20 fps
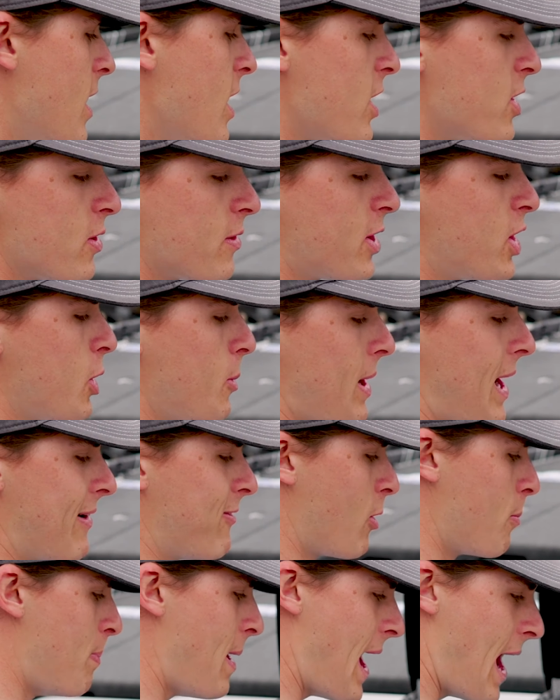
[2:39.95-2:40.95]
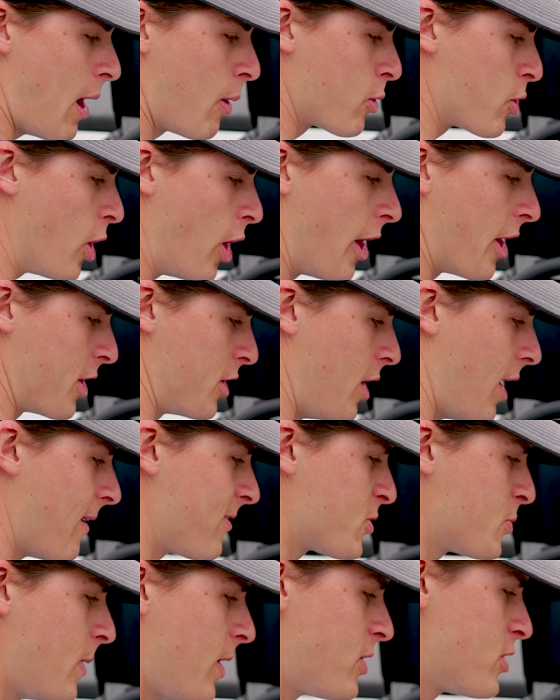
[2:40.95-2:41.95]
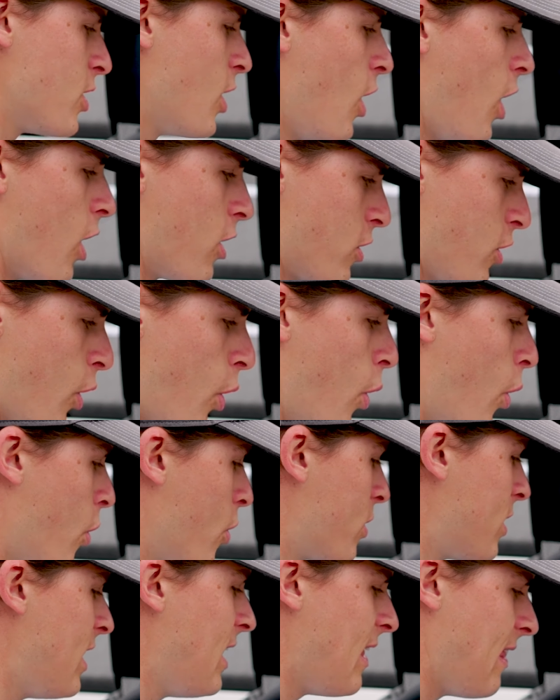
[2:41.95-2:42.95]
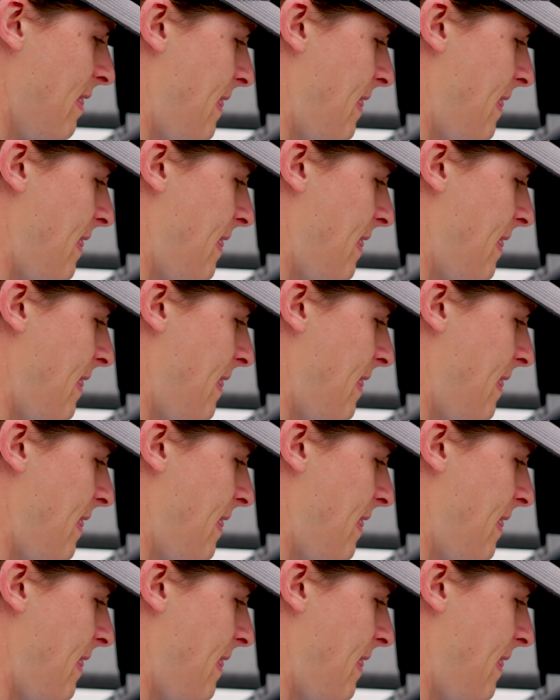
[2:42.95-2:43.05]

You know, here we have our power on and off switch, our horn,